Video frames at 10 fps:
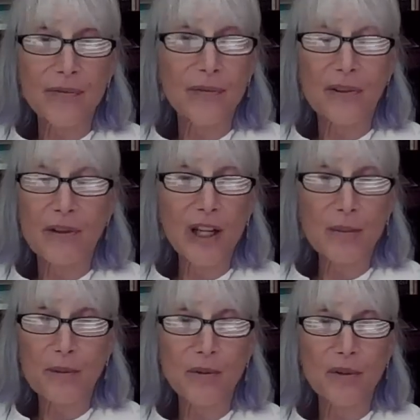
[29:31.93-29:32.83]
for
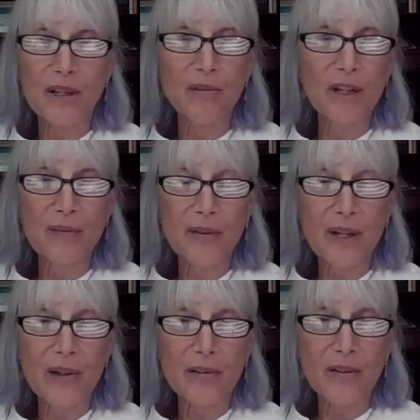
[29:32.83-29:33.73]
respiratory
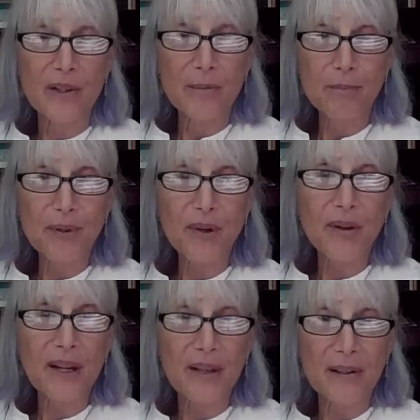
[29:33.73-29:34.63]
reflux,
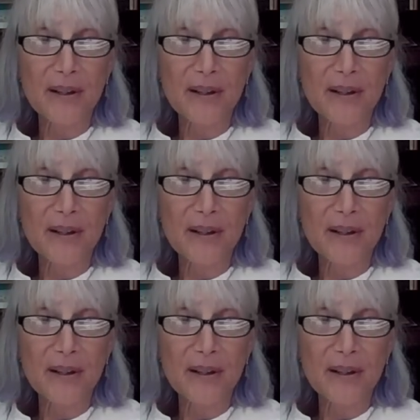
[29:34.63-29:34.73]
period.